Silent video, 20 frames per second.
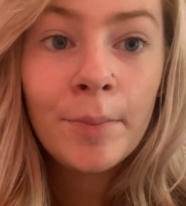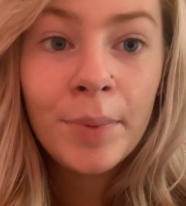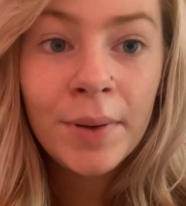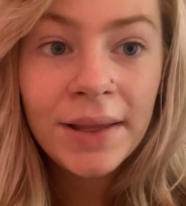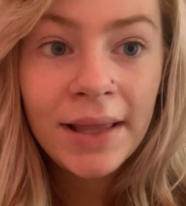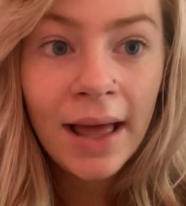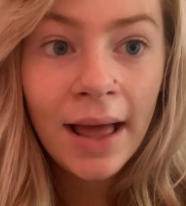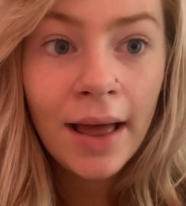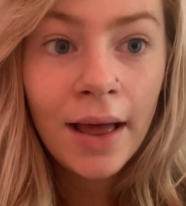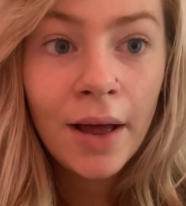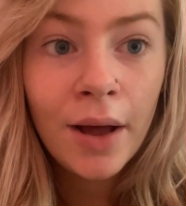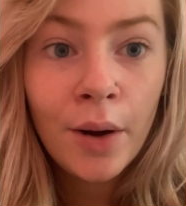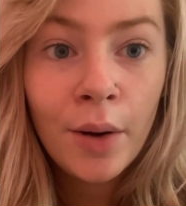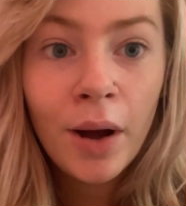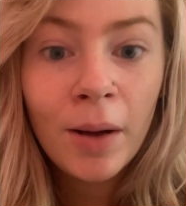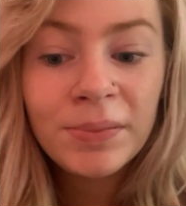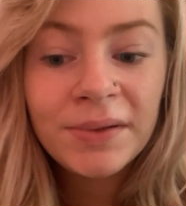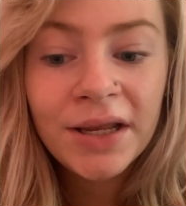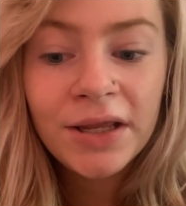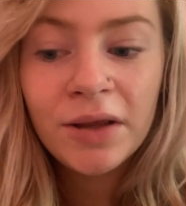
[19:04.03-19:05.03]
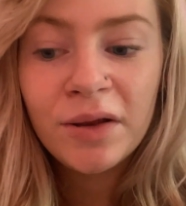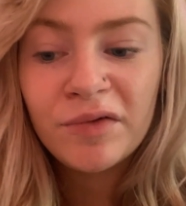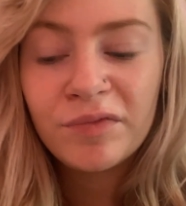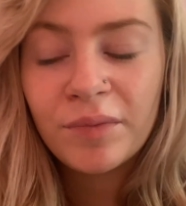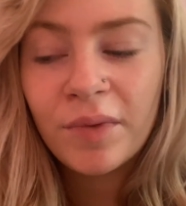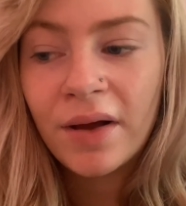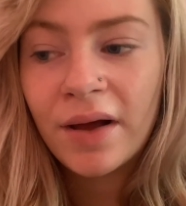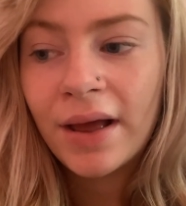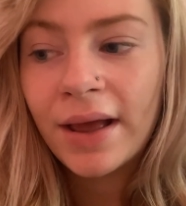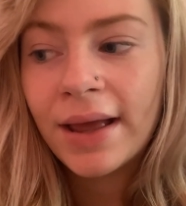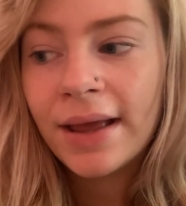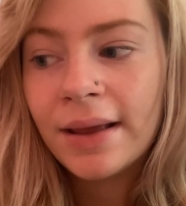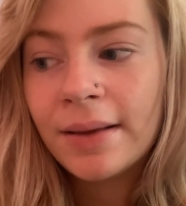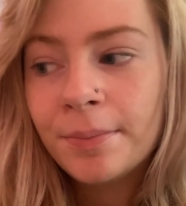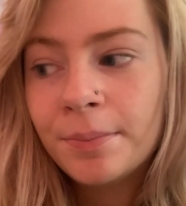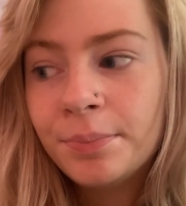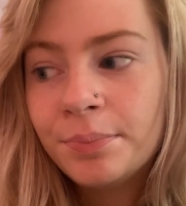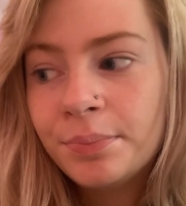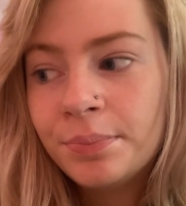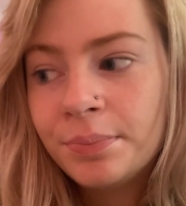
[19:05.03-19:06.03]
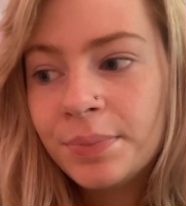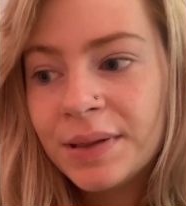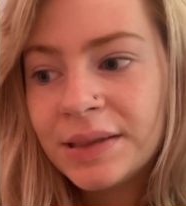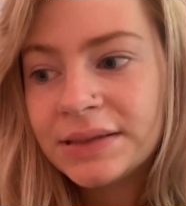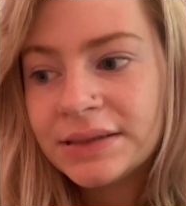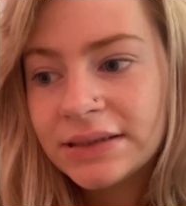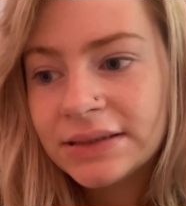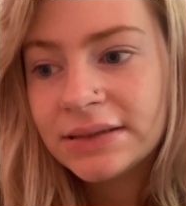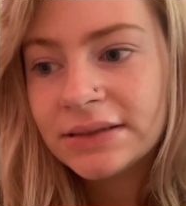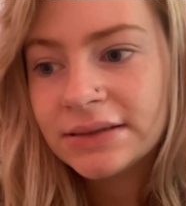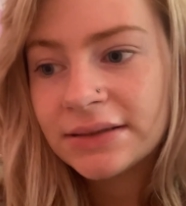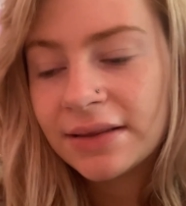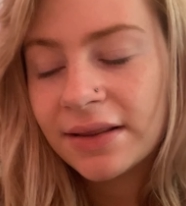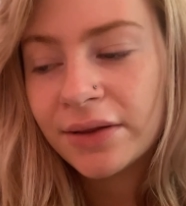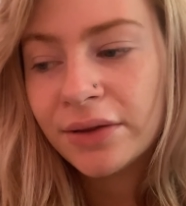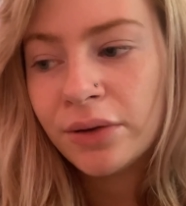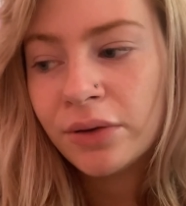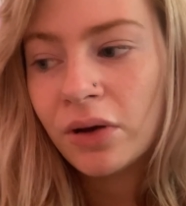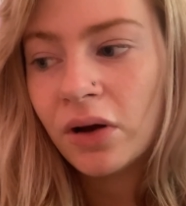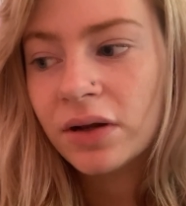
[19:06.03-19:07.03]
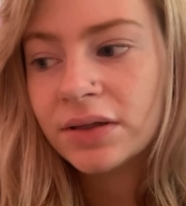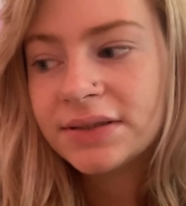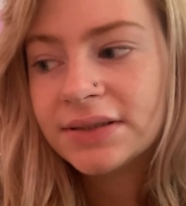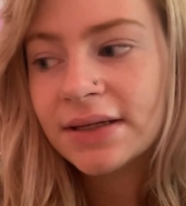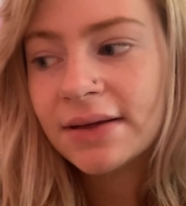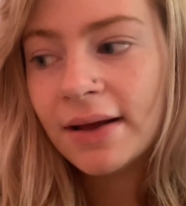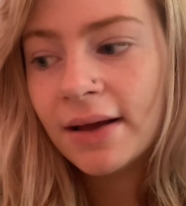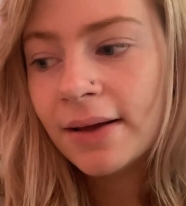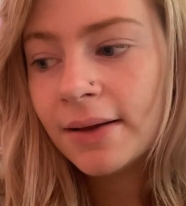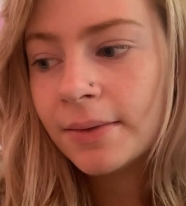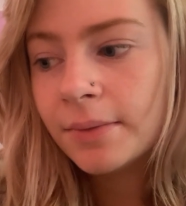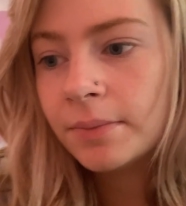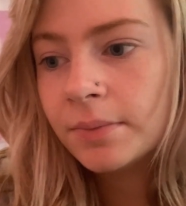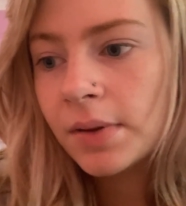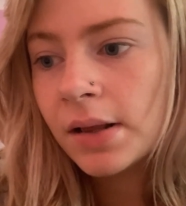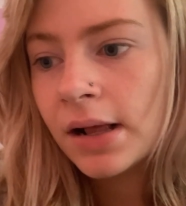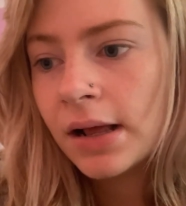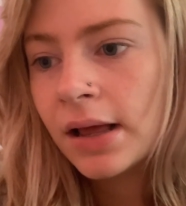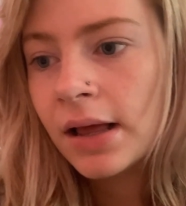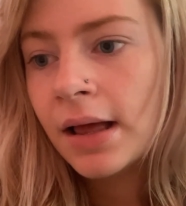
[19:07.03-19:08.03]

But yeah, I'll update you if my business thank you cards come.